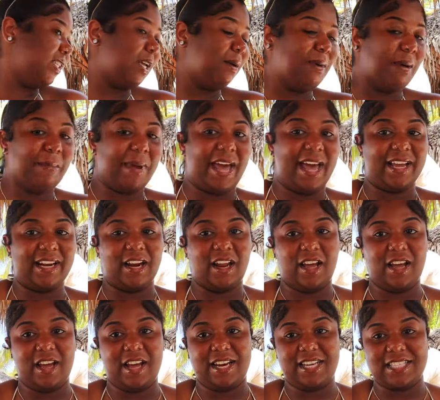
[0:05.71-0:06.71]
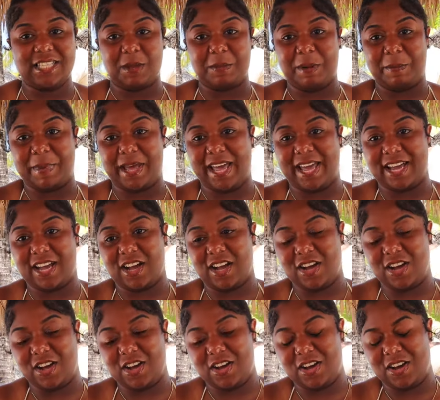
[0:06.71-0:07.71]
it's on my back. Lord, it's on my back.
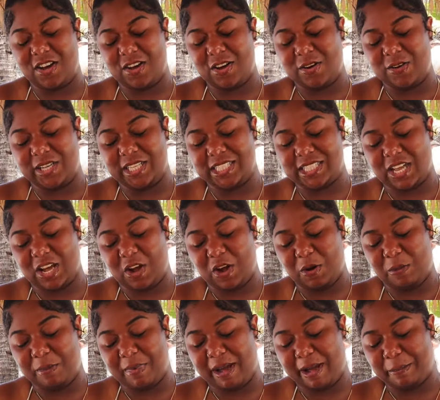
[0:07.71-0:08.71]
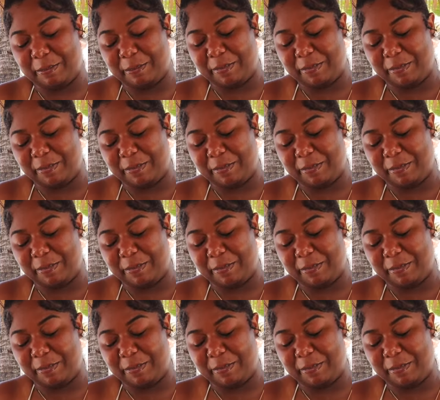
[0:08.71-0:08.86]
Oh, it's on my